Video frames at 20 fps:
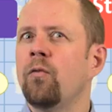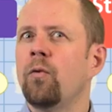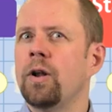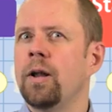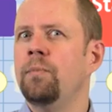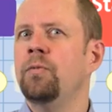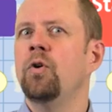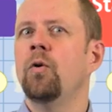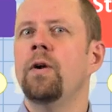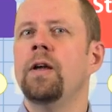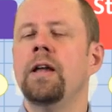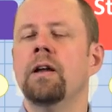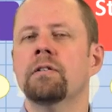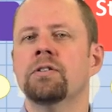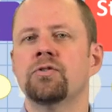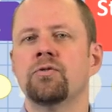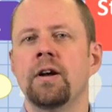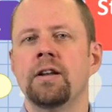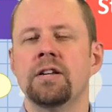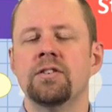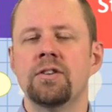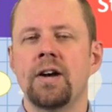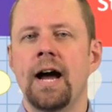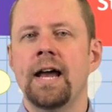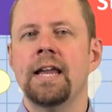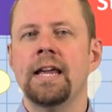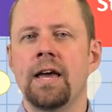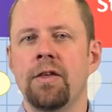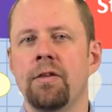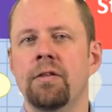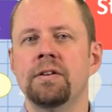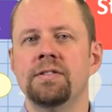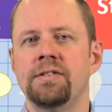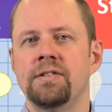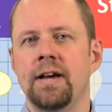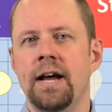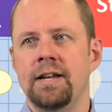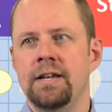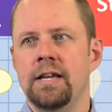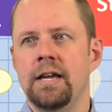of what I'm doing here is trying to tie together
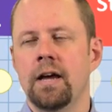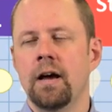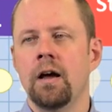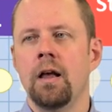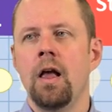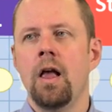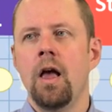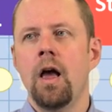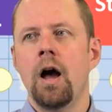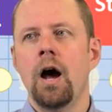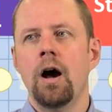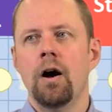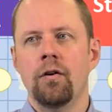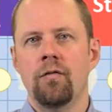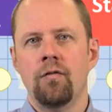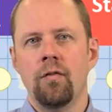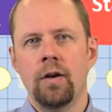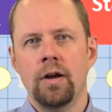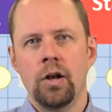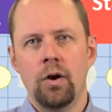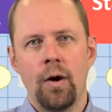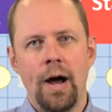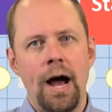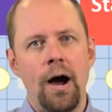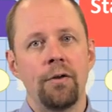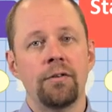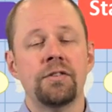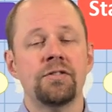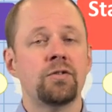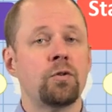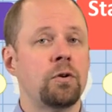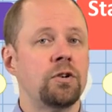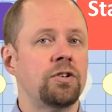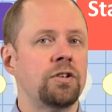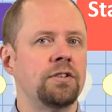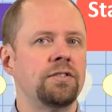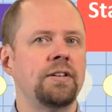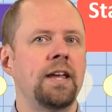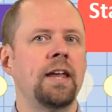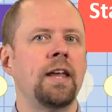this idea of, you know, how
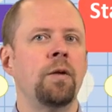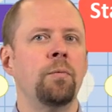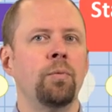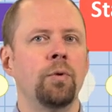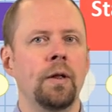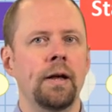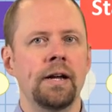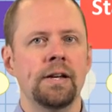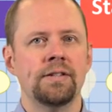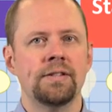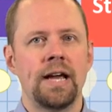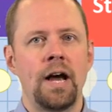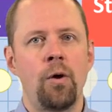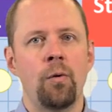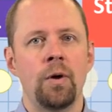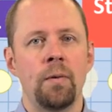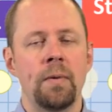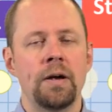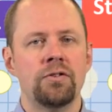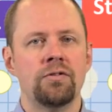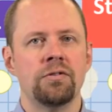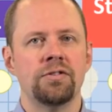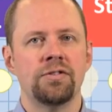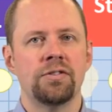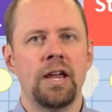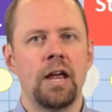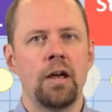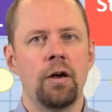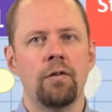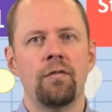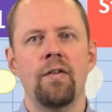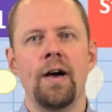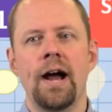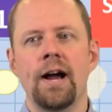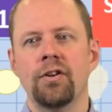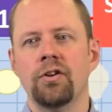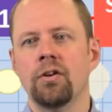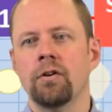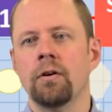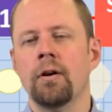distortion is taking place, how we measure scale
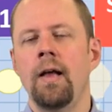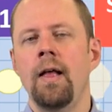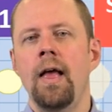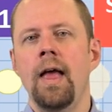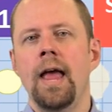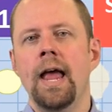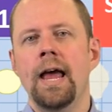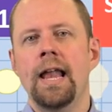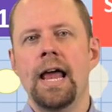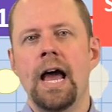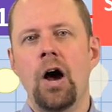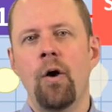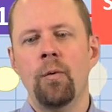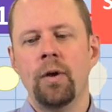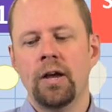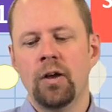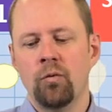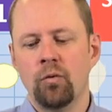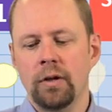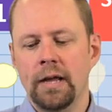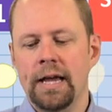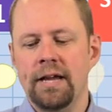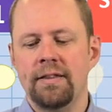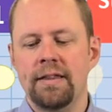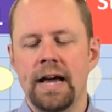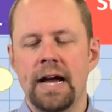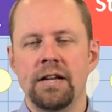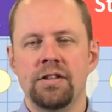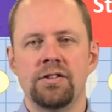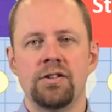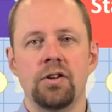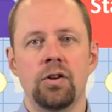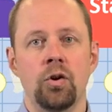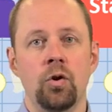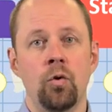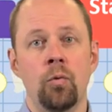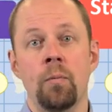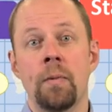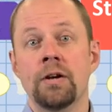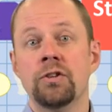factor, and how we can relate that
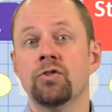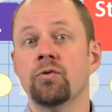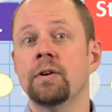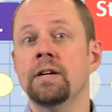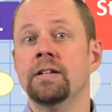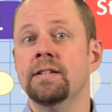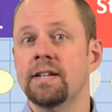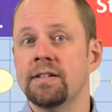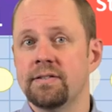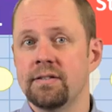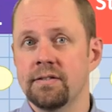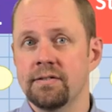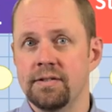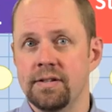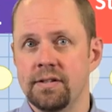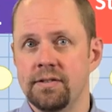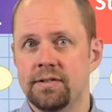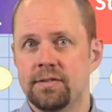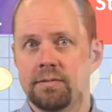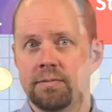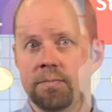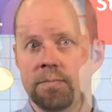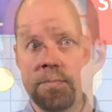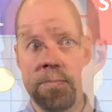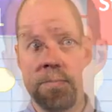to measuring distances.